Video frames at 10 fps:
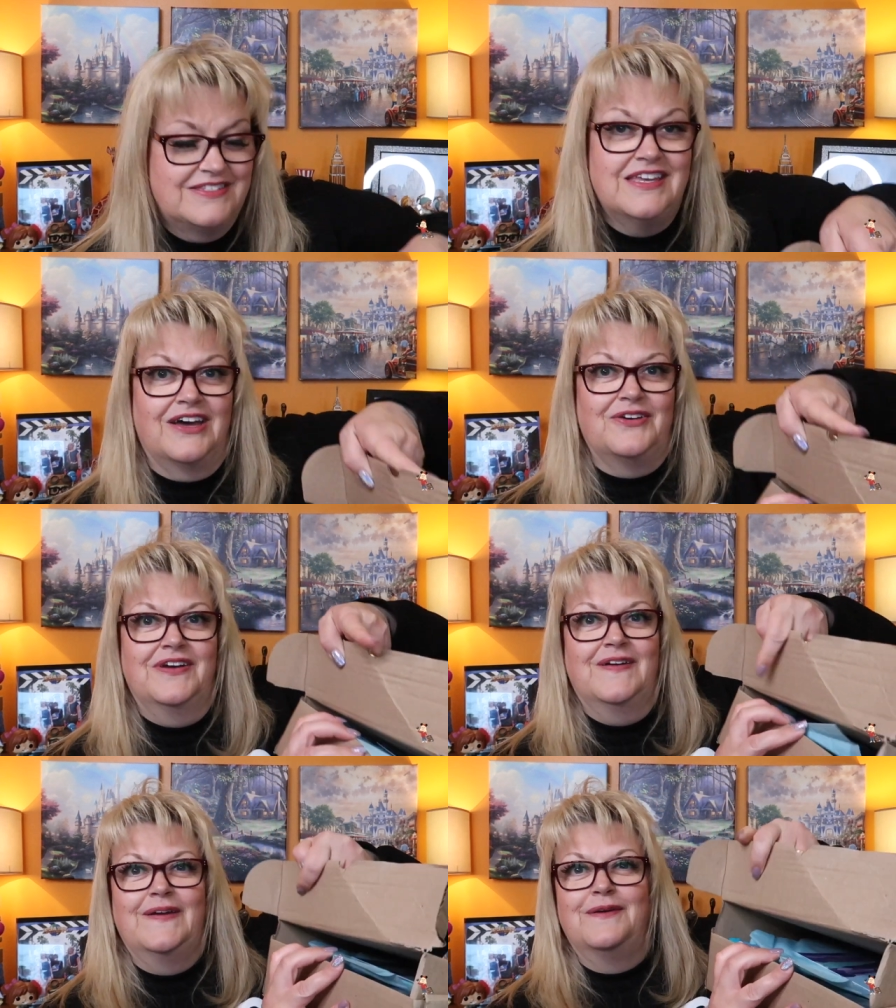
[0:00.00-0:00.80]
So,
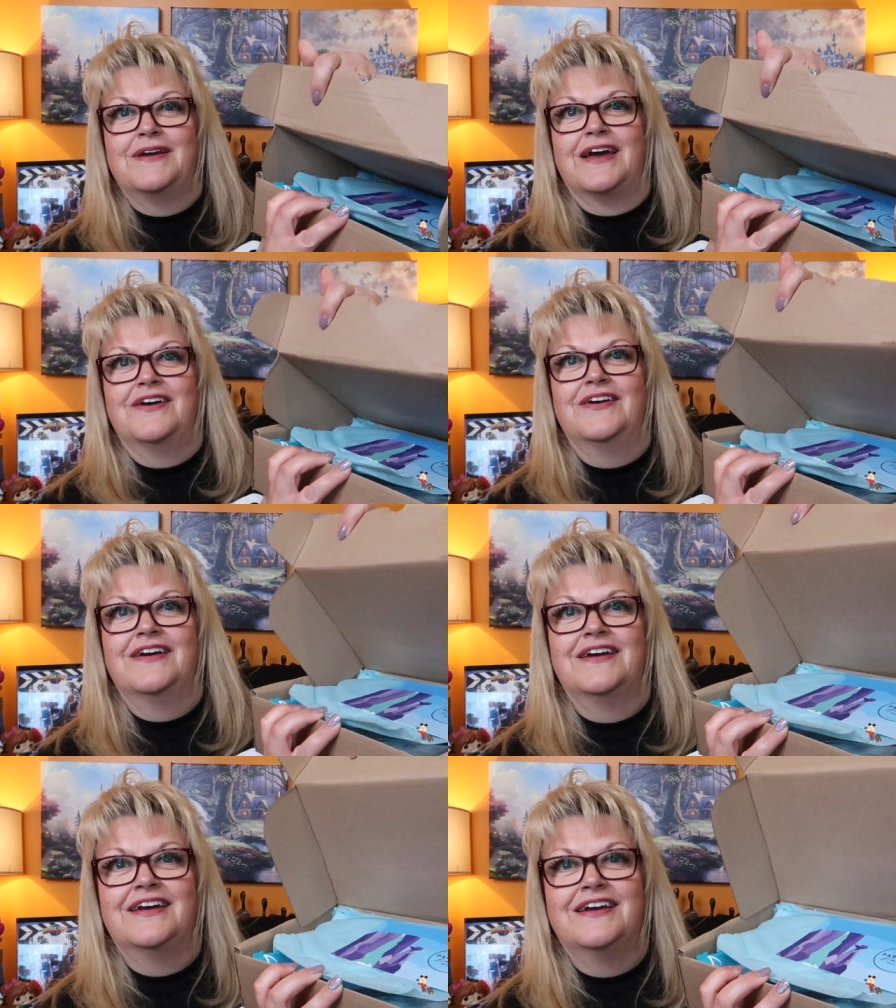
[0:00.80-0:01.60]
here we go.
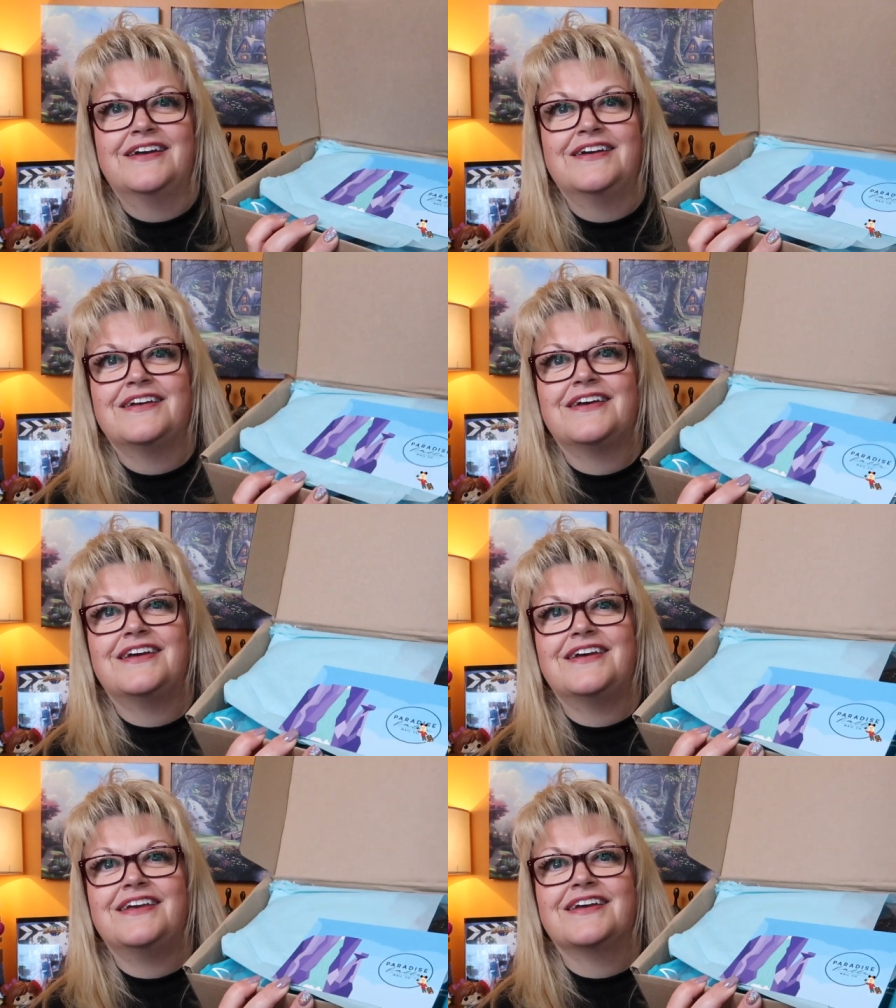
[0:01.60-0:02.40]

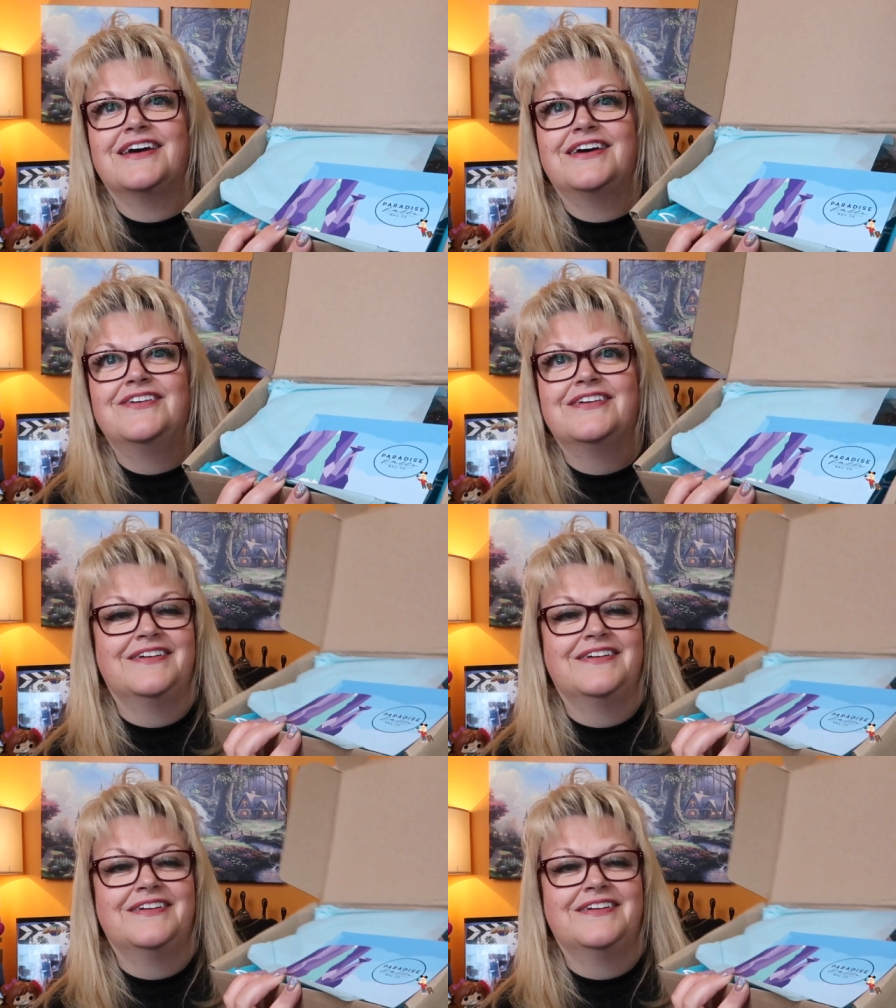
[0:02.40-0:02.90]
There you go.